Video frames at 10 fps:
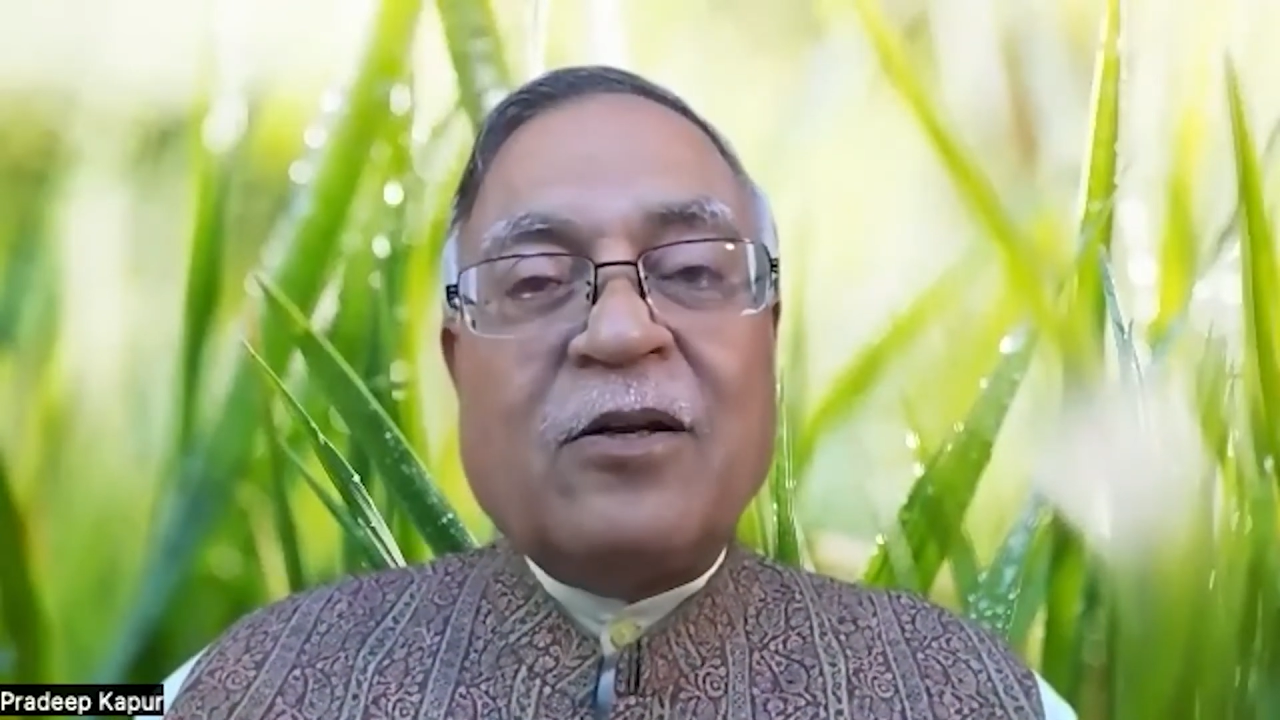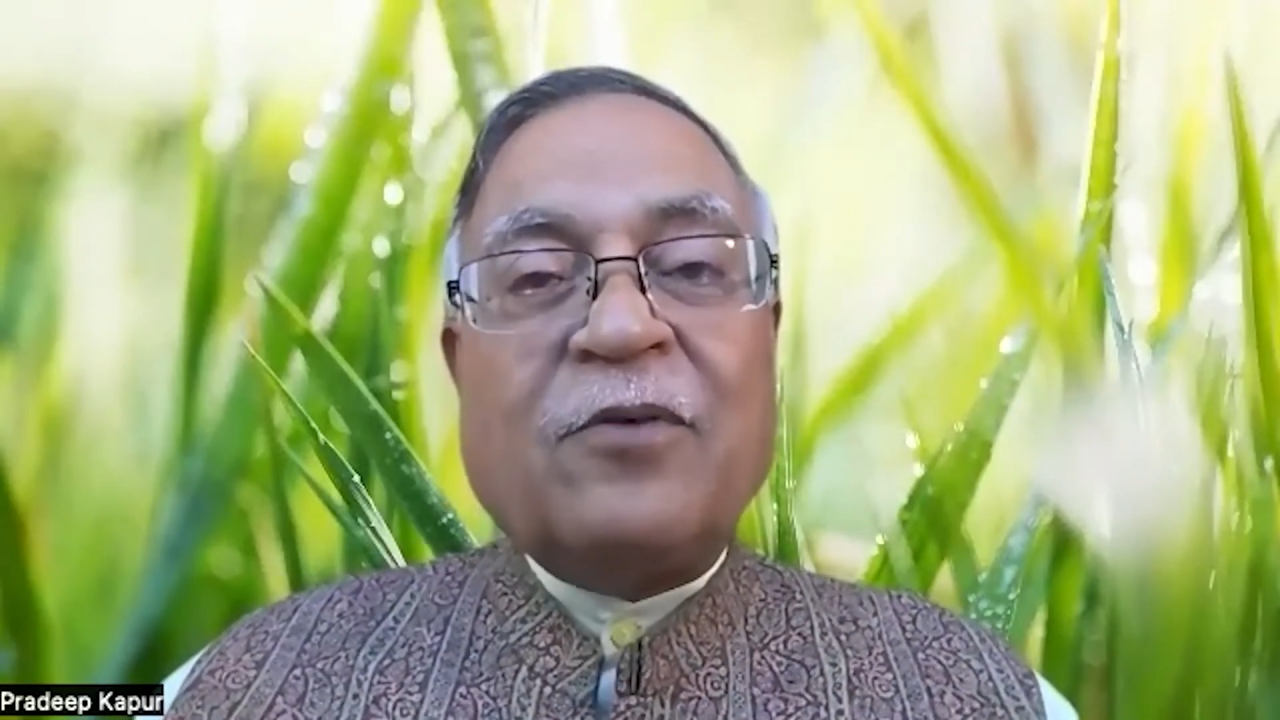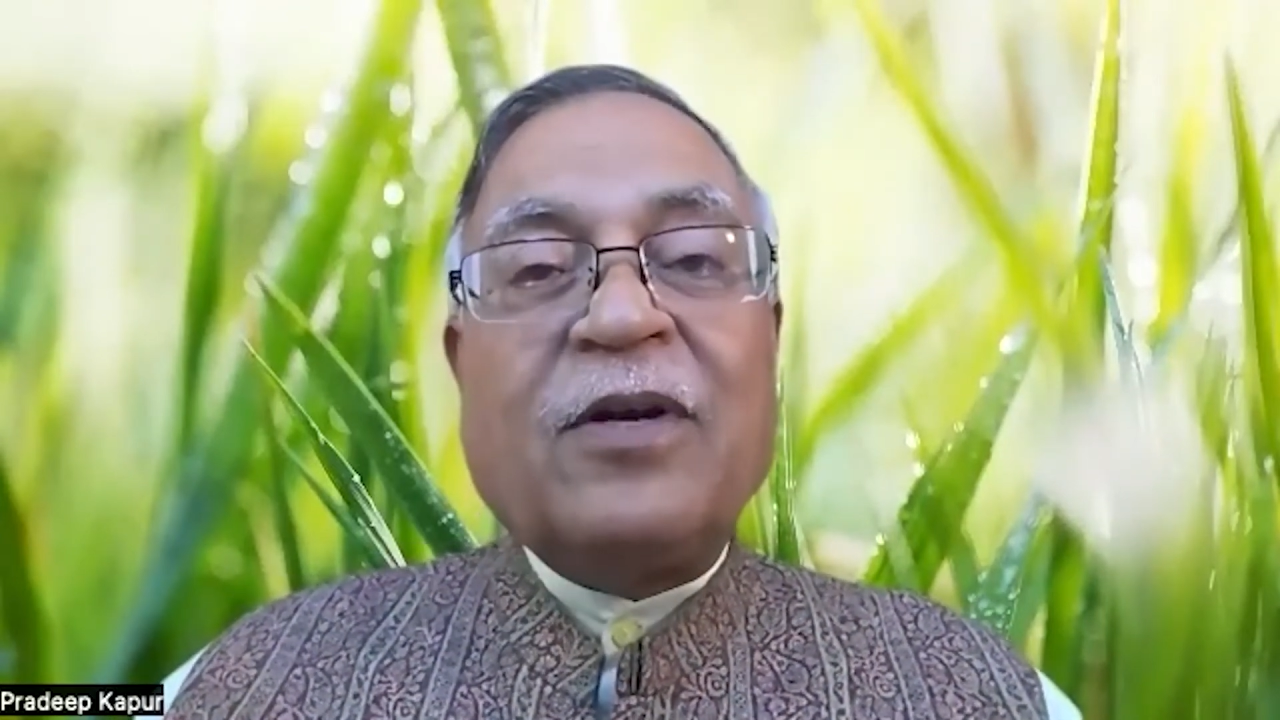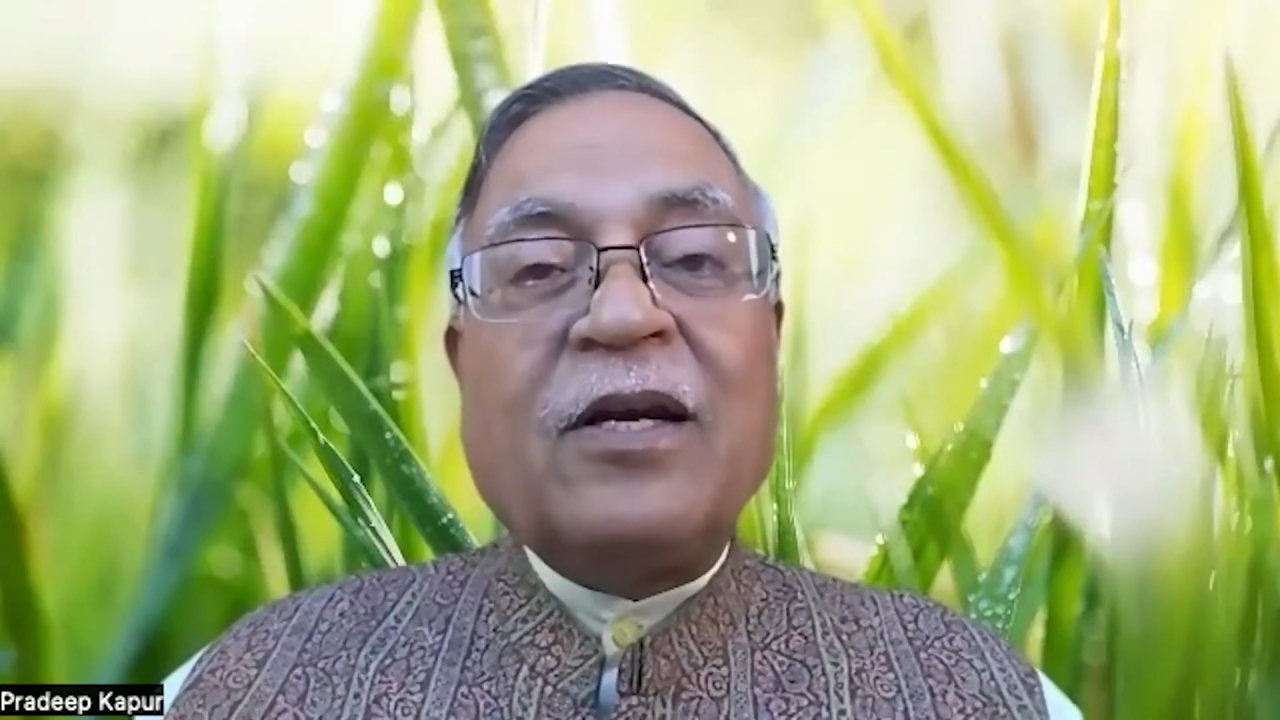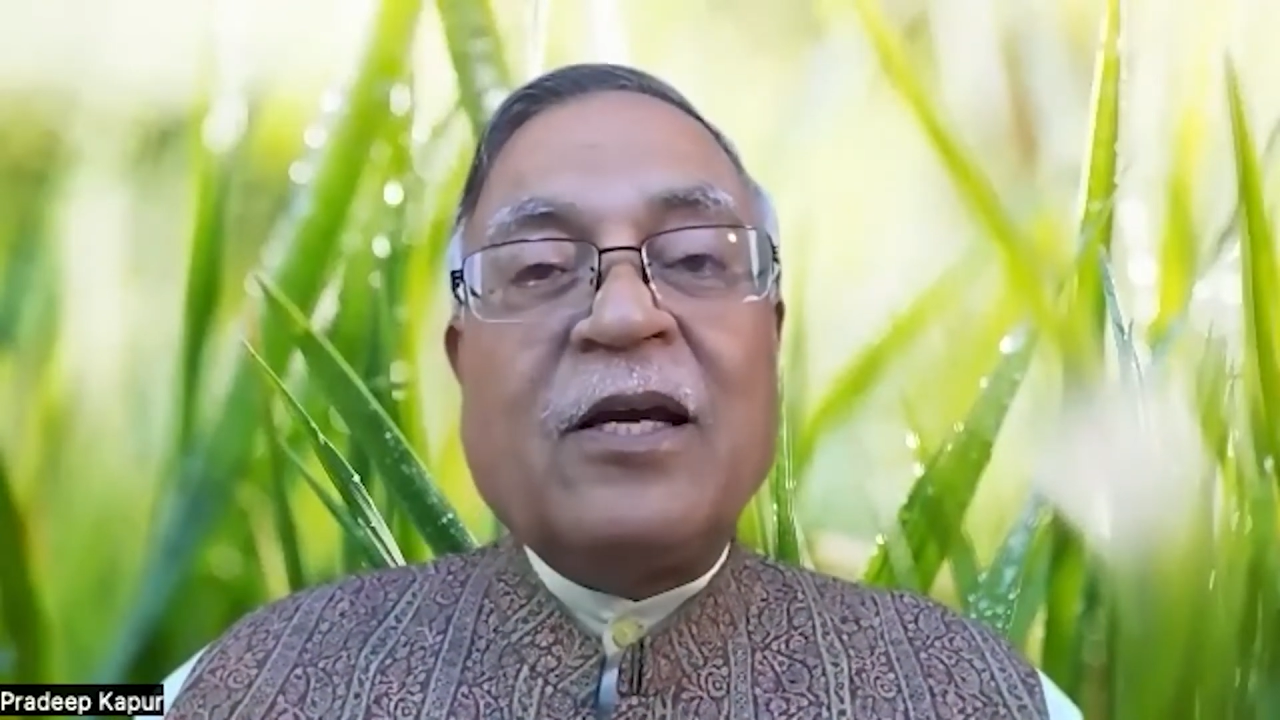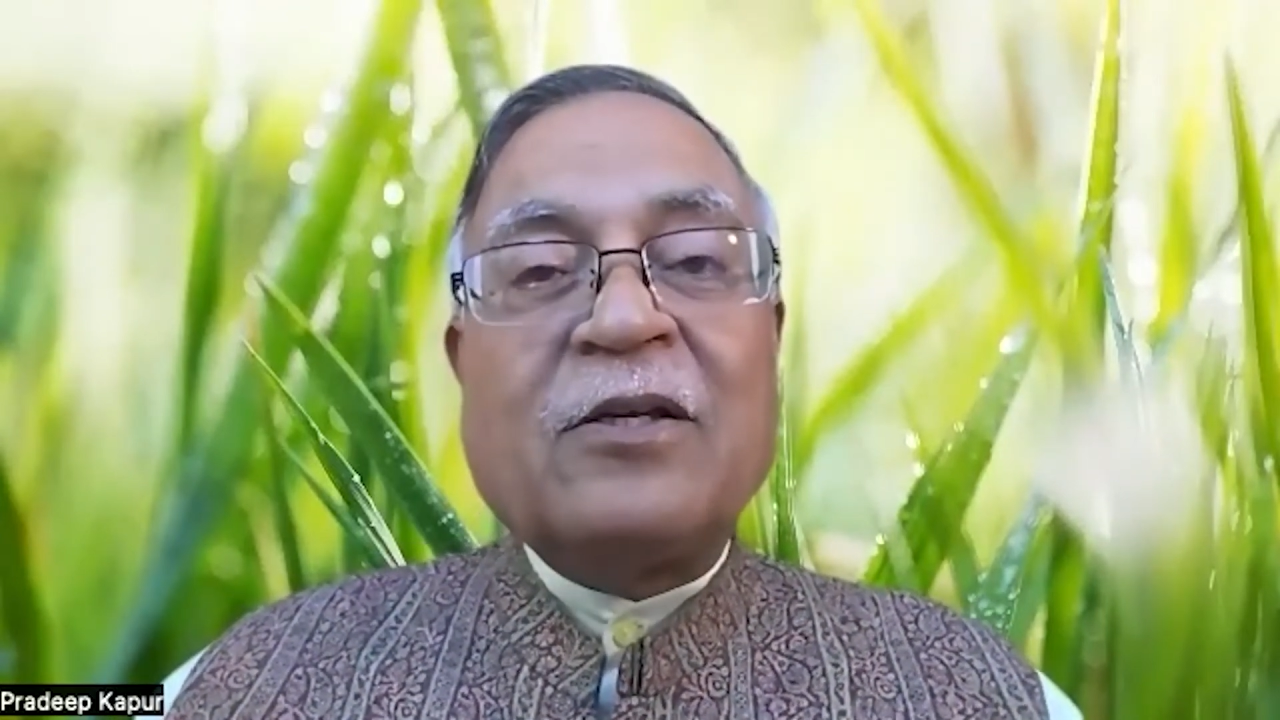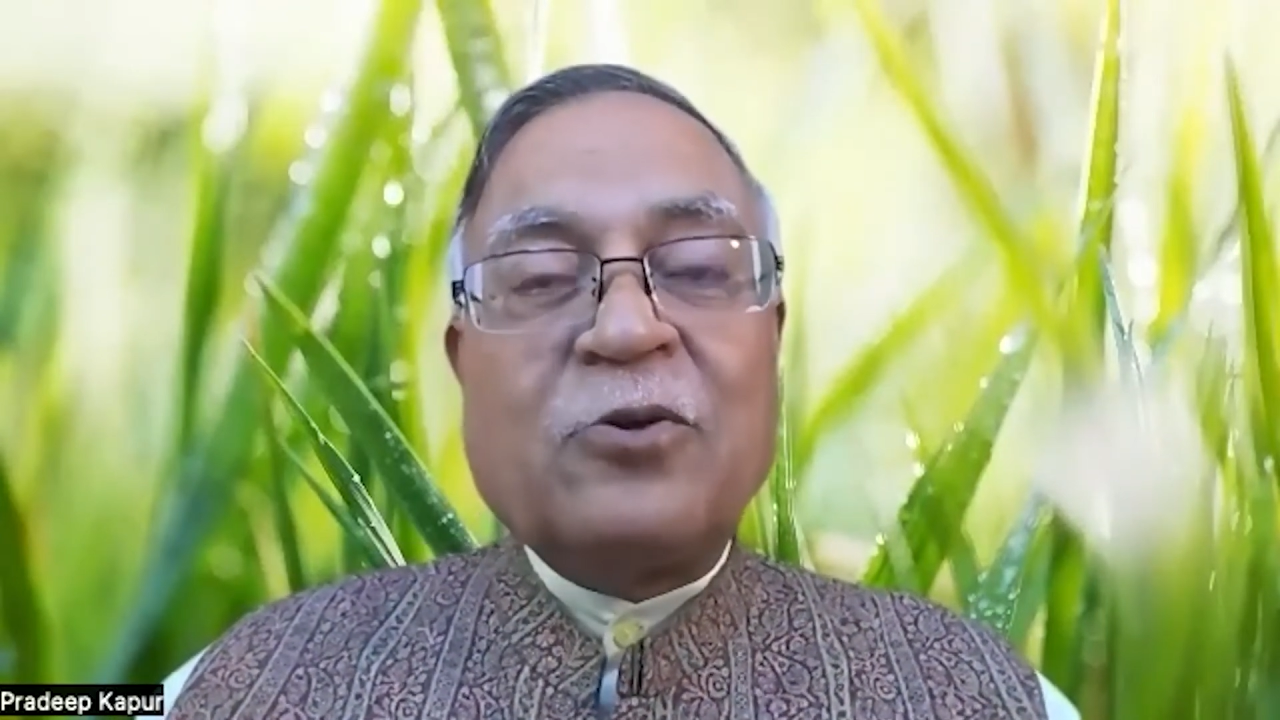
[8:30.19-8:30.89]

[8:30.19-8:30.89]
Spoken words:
of India's